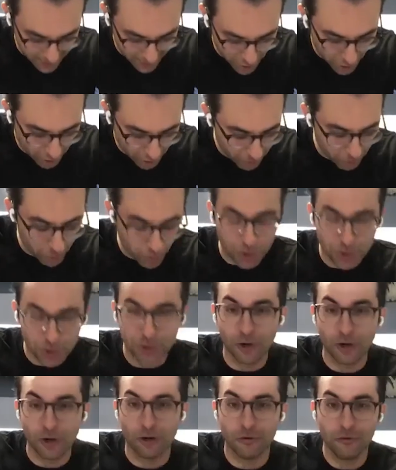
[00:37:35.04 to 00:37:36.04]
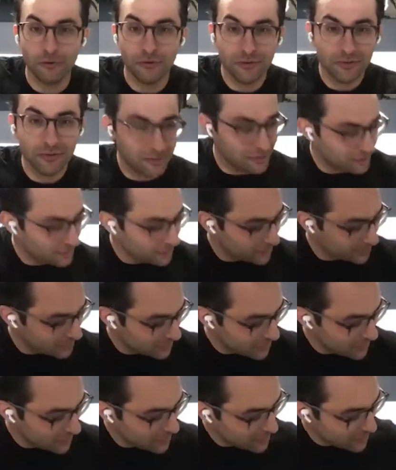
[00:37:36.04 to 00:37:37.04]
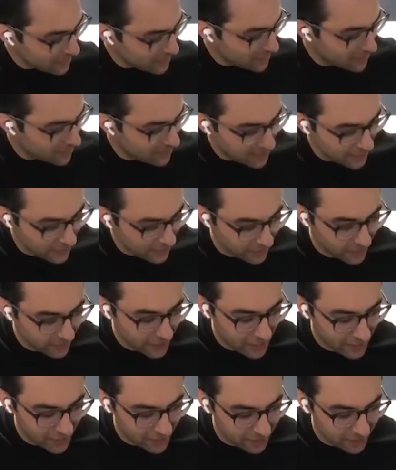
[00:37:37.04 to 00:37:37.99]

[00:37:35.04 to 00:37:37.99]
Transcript: knowing what you know, and